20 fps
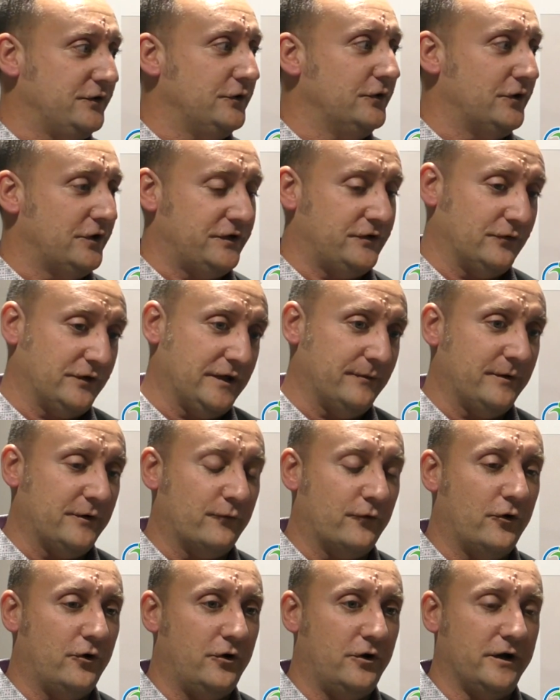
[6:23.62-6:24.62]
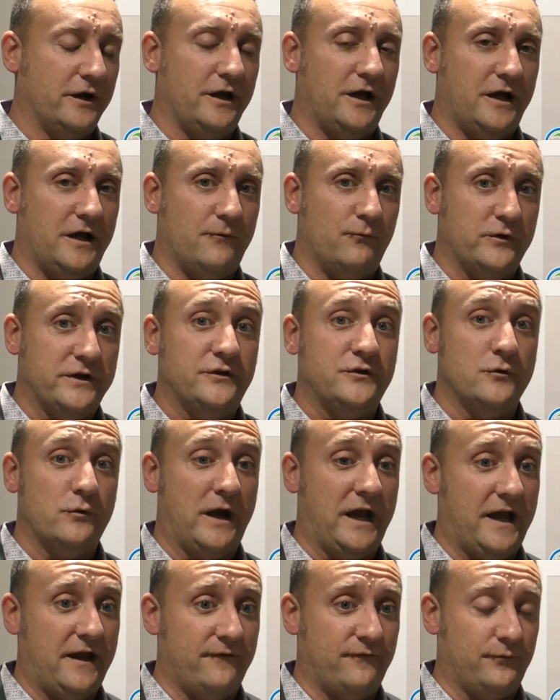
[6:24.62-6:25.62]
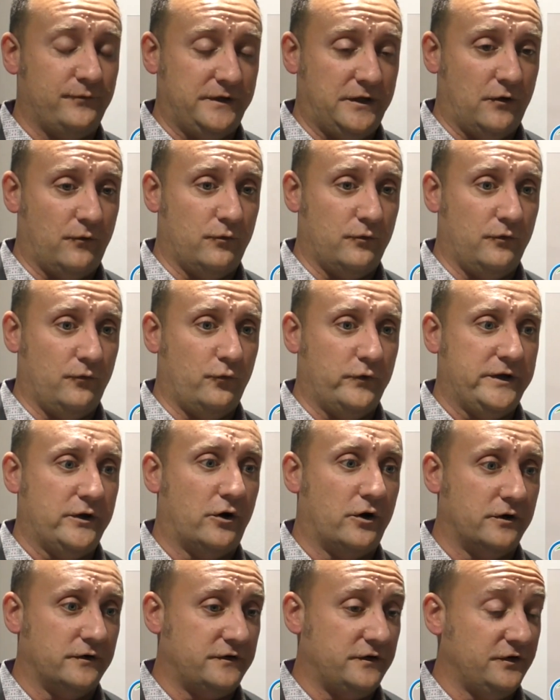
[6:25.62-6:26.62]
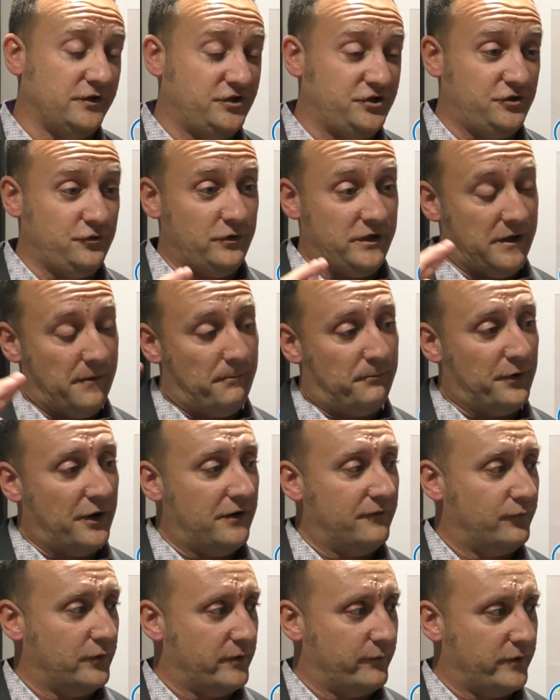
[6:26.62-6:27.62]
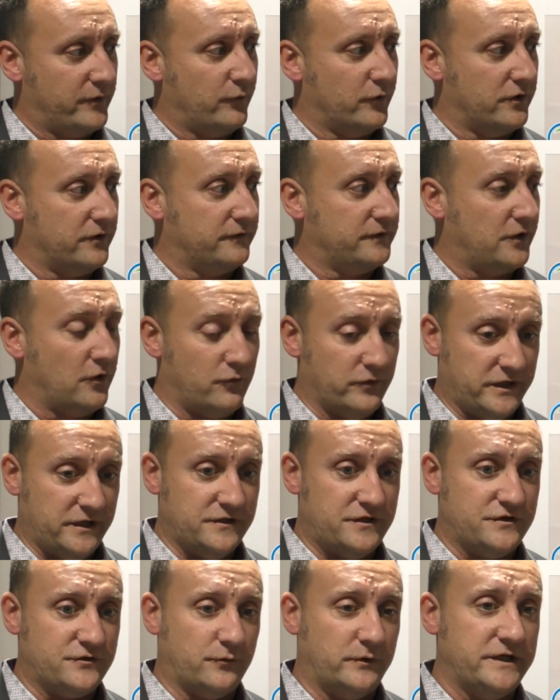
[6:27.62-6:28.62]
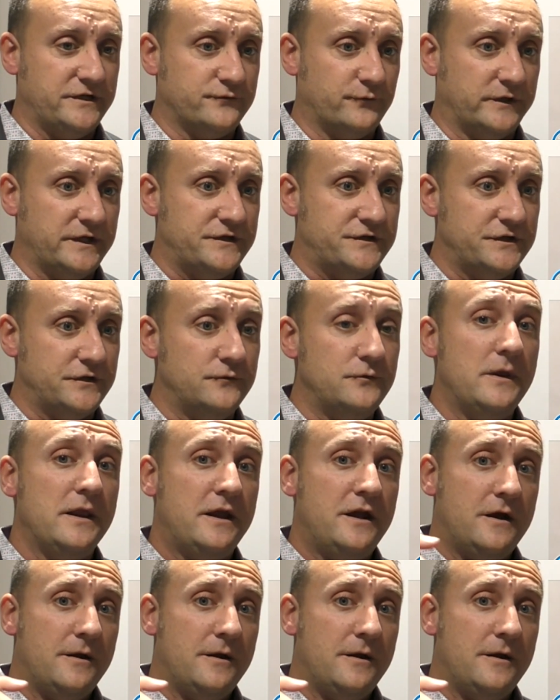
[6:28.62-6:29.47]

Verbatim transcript: good, don't get me wrong. We do have, you know, we are shooting above where we were going into 2022,